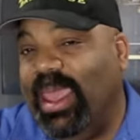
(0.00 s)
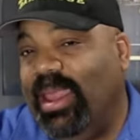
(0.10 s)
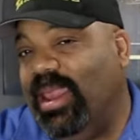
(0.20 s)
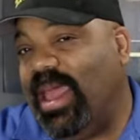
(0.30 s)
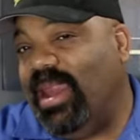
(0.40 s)

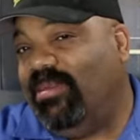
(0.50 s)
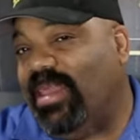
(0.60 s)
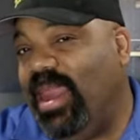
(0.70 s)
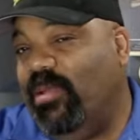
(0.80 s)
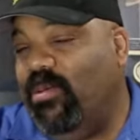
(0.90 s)
And then I
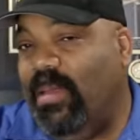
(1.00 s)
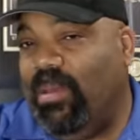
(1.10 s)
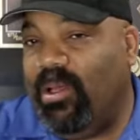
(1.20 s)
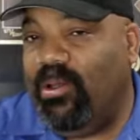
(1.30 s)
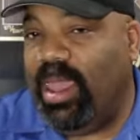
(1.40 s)
decided, well, I'm
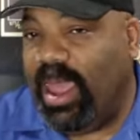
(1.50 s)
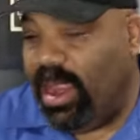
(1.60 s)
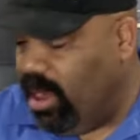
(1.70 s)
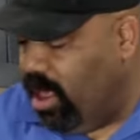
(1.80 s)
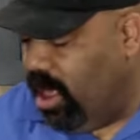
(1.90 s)
gonna go ahead
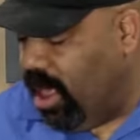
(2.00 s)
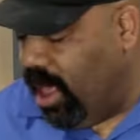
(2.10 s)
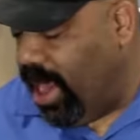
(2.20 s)
and